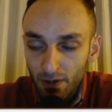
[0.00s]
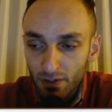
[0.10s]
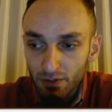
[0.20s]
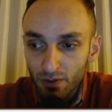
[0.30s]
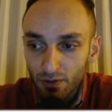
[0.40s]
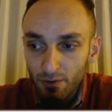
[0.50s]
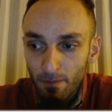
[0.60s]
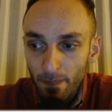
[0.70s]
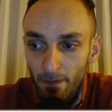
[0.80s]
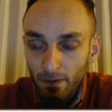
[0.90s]

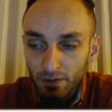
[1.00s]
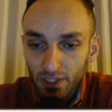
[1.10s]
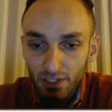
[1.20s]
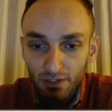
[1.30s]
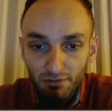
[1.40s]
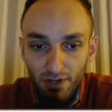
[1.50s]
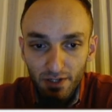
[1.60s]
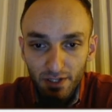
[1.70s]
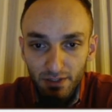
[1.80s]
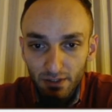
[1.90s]
ago, Dingli Ryan
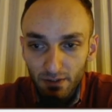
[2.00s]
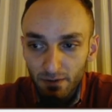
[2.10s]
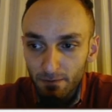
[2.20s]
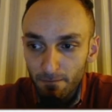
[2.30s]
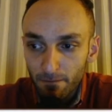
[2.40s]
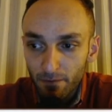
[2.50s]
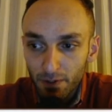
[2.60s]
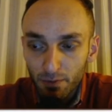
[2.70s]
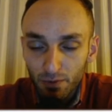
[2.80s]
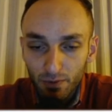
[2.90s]
had a
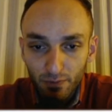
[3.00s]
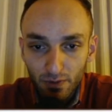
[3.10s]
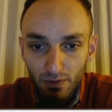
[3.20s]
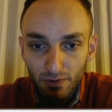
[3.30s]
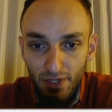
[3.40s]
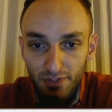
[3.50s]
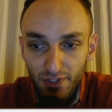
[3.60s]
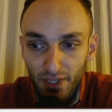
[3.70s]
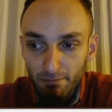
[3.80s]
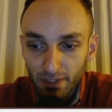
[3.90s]
very beautiful, nice
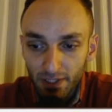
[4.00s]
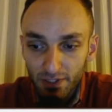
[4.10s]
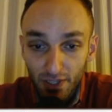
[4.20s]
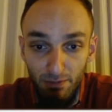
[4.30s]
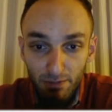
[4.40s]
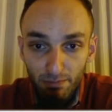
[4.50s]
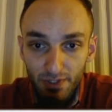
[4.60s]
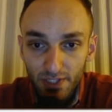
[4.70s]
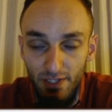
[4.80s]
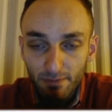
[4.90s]
game against Amin
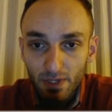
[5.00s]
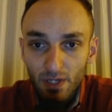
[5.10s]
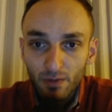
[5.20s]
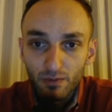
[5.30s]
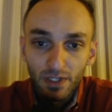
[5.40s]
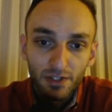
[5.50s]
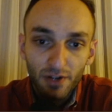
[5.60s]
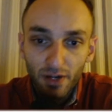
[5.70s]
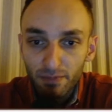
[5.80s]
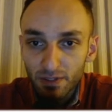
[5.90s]
Bassem,
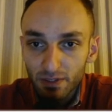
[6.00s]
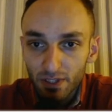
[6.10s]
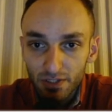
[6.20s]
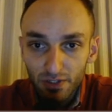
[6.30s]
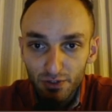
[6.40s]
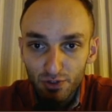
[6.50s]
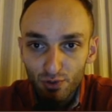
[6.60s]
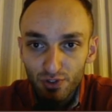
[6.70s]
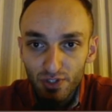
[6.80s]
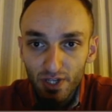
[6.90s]
where Amin castled
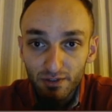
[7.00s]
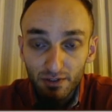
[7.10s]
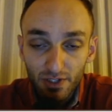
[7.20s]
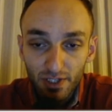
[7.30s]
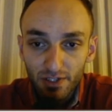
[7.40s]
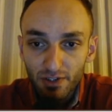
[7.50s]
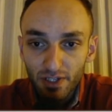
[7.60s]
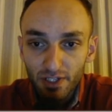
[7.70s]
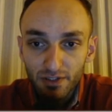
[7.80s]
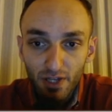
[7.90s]
short side earlier
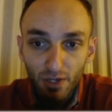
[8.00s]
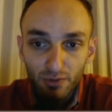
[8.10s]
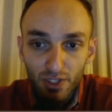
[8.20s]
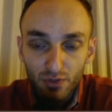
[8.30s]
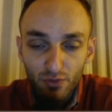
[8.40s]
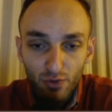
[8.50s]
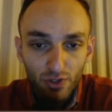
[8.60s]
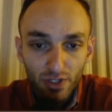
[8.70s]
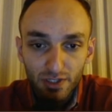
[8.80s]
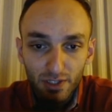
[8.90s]
and allowed
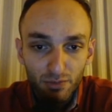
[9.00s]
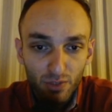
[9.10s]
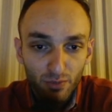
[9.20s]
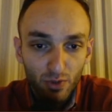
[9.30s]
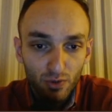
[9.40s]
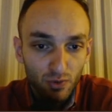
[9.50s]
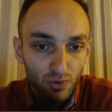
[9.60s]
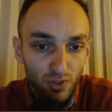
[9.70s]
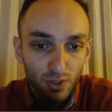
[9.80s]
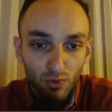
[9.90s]
h4, and then bishop goes to
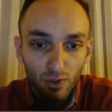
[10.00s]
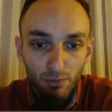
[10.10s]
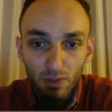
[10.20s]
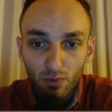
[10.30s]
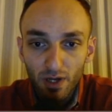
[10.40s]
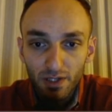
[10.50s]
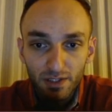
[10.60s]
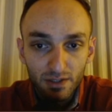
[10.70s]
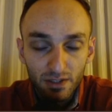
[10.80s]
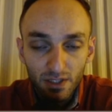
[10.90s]
c2 or b1,
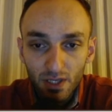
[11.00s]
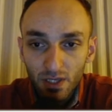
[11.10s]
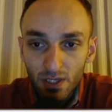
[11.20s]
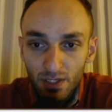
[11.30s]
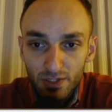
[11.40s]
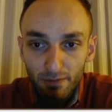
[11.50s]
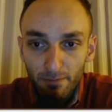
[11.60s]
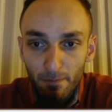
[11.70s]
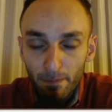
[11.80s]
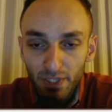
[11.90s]
and
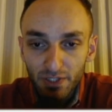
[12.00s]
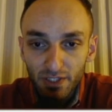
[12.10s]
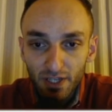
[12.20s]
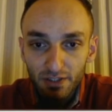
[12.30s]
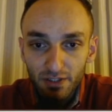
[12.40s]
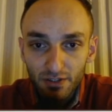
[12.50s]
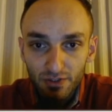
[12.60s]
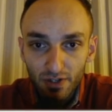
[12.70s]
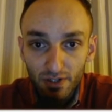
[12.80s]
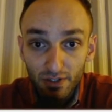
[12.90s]
some mating
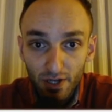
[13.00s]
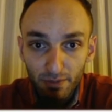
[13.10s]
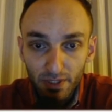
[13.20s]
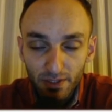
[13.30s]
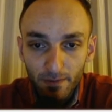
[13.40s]
ideas are coming.